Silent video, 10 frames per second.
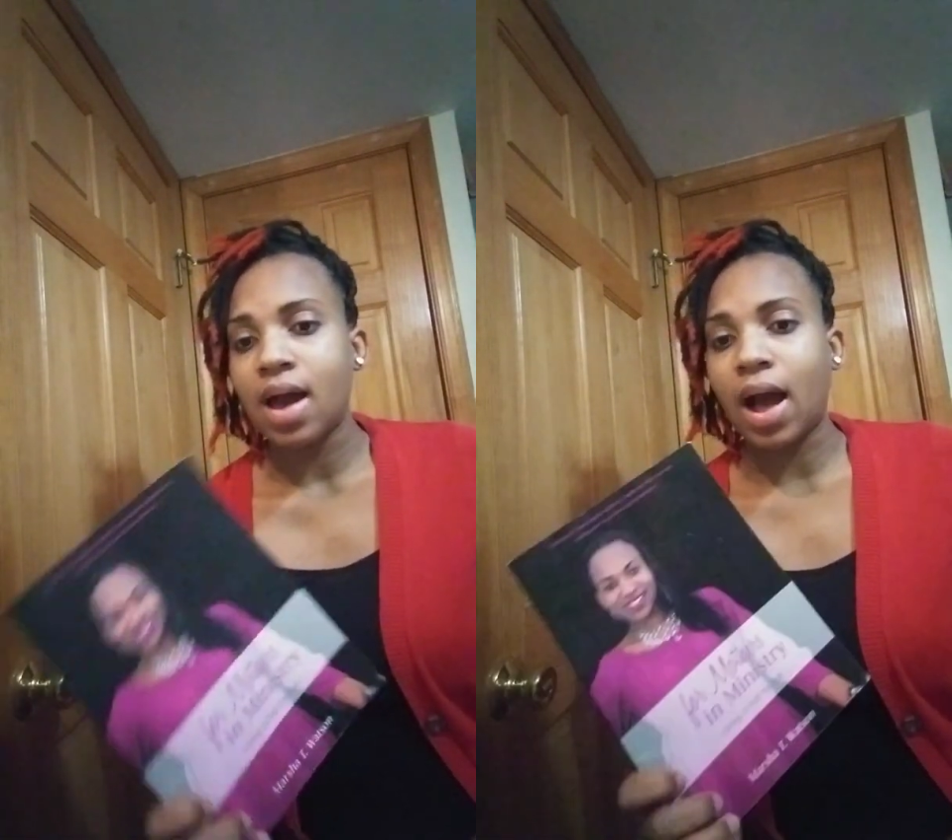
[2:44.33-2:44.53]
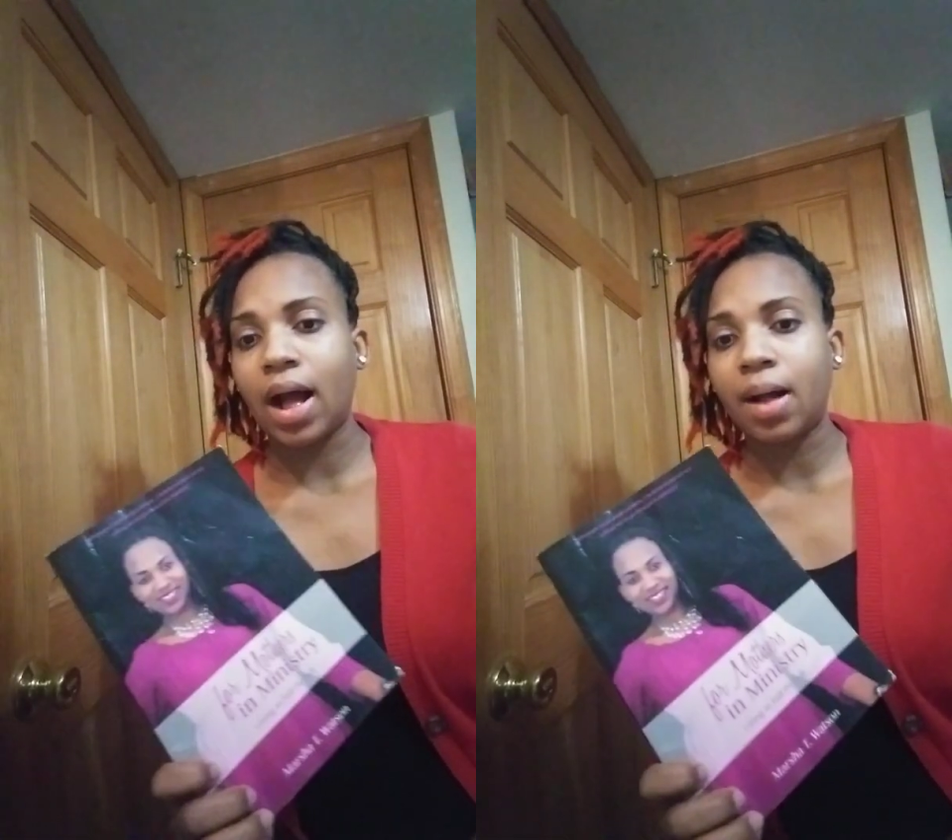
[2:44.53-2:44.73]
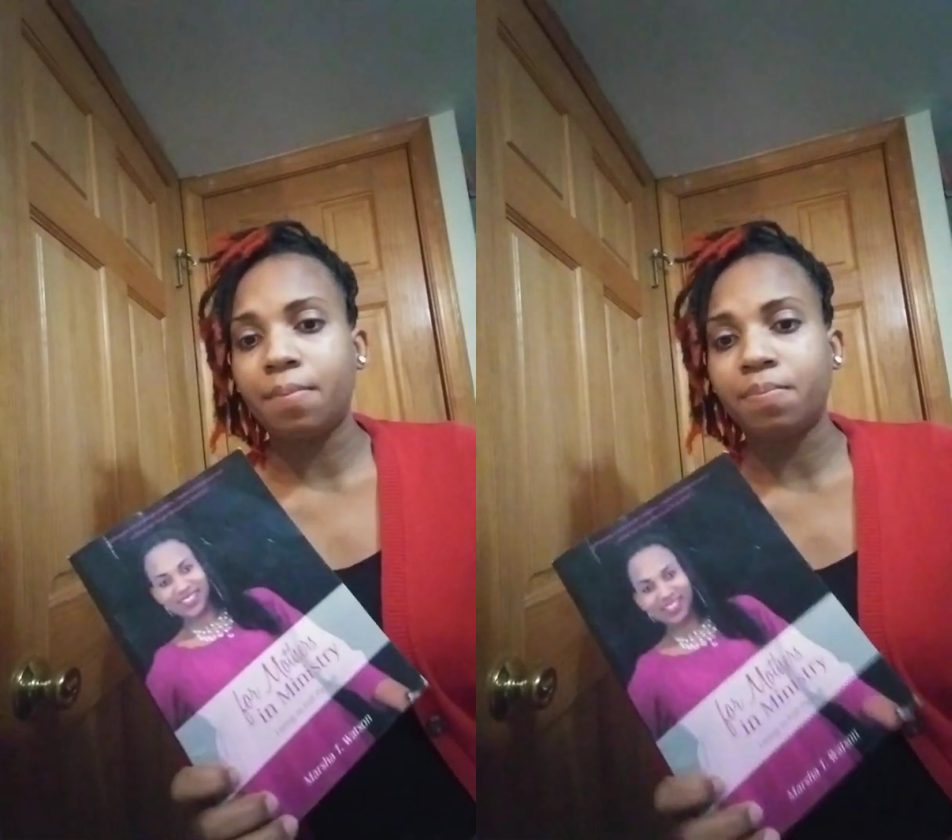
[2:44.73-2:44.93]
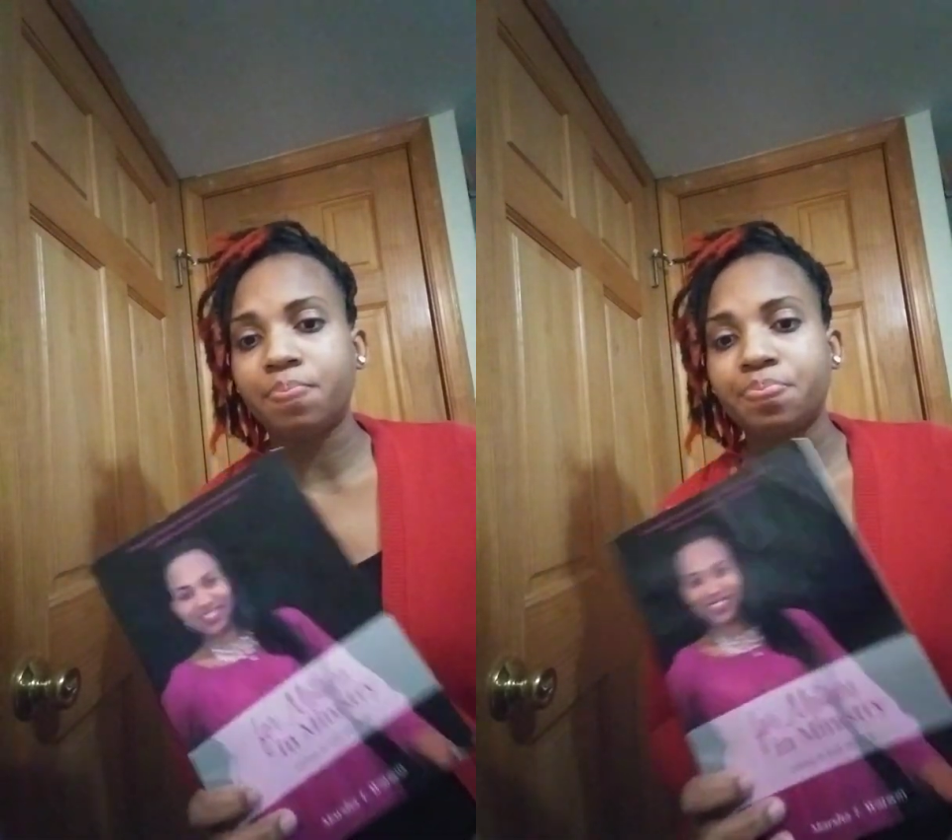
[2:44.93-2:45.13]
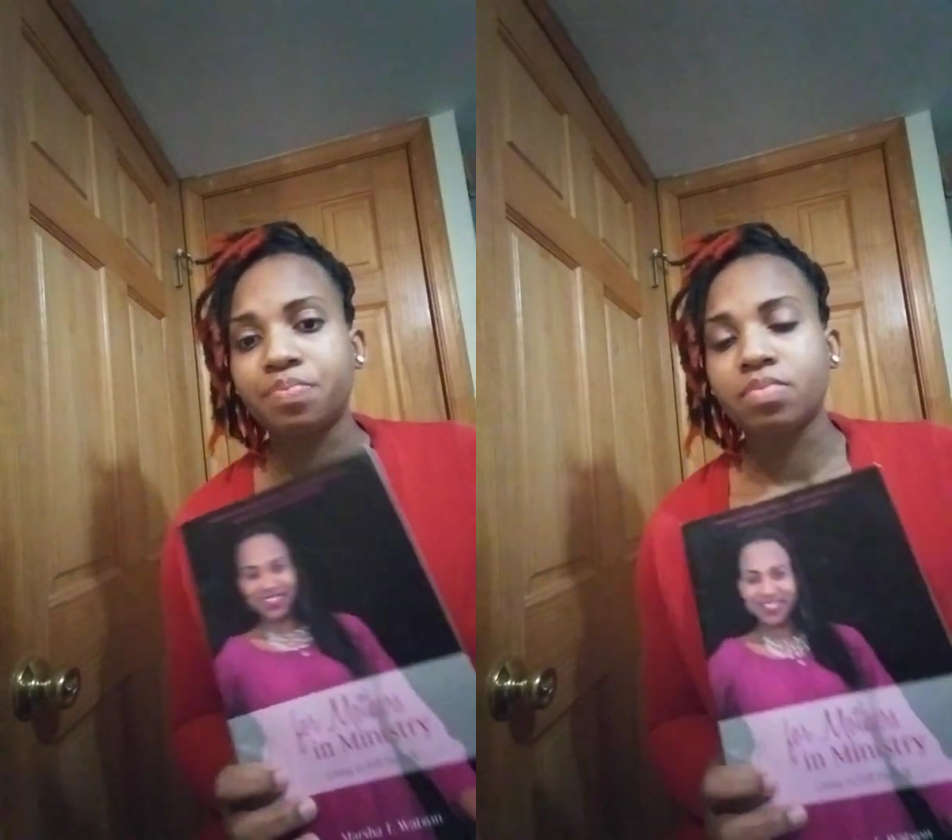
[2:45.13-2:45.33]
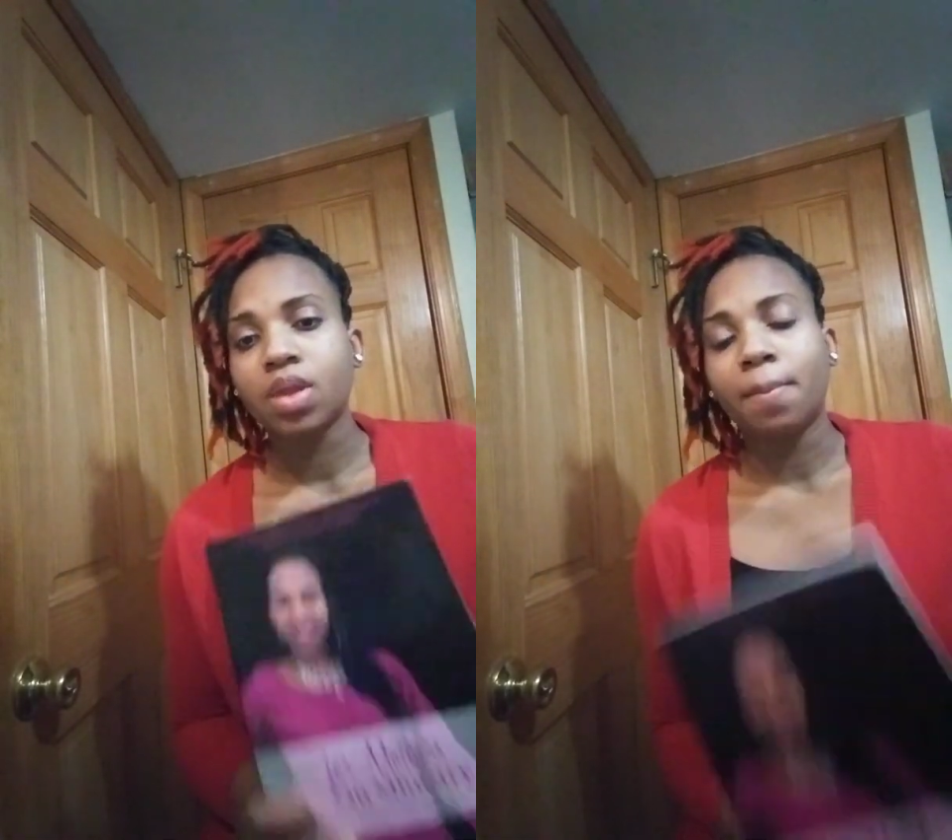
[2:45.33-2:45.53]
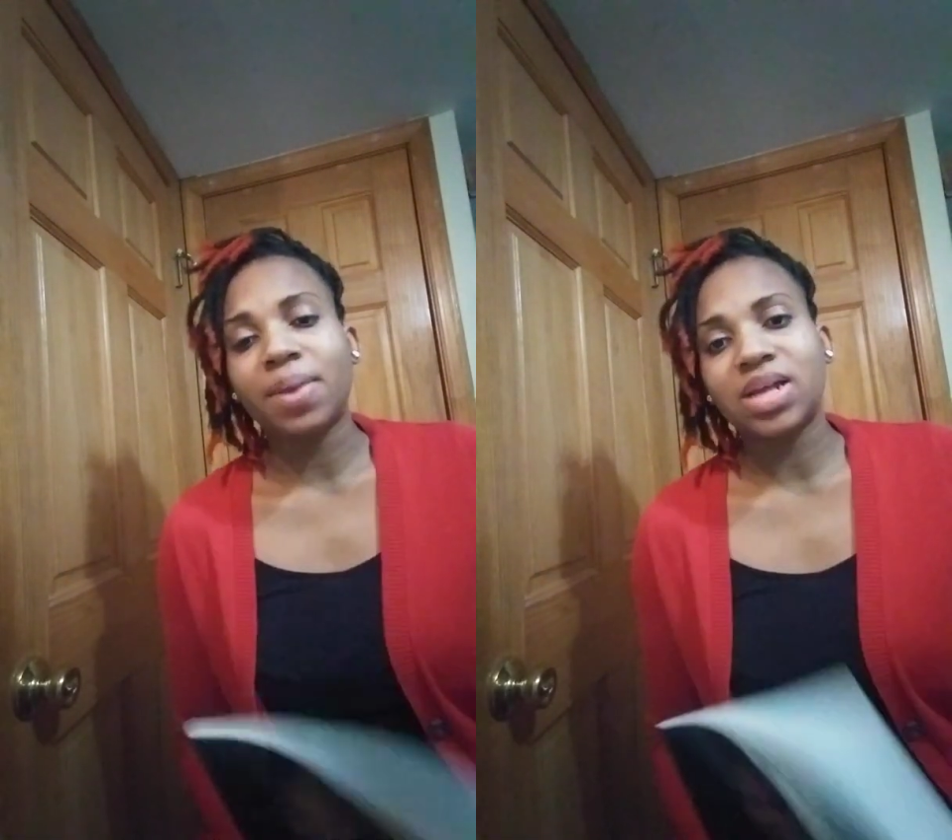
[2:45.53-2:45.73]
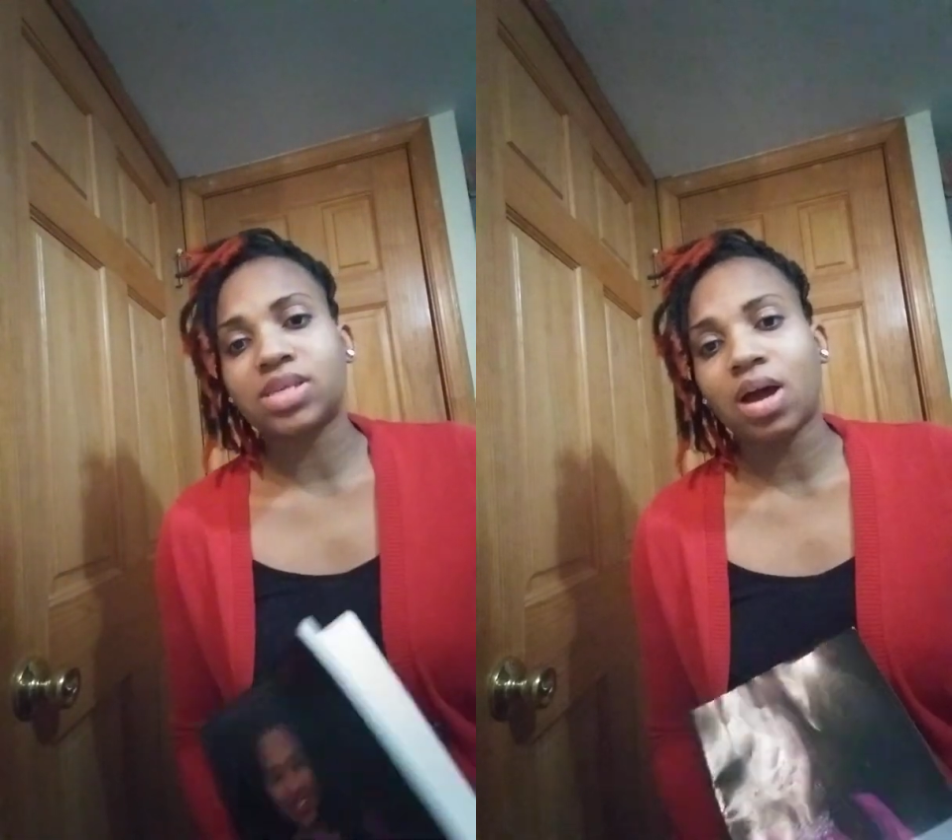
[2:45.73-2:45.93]

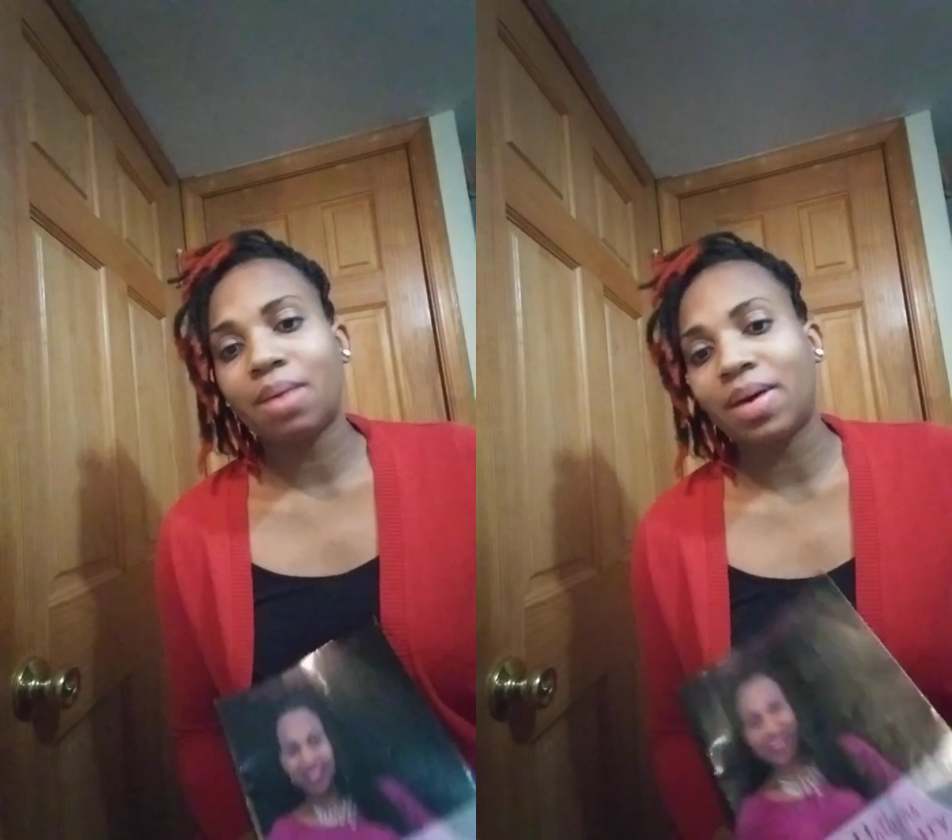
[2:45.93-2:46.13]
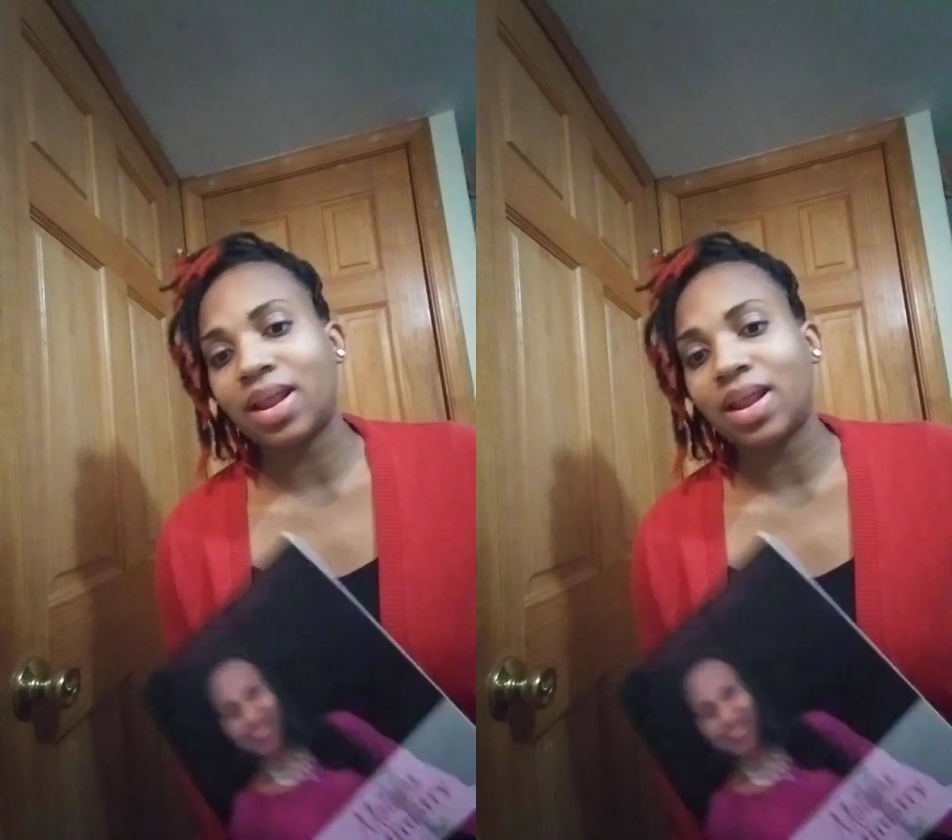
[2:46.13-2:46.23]
But I talk about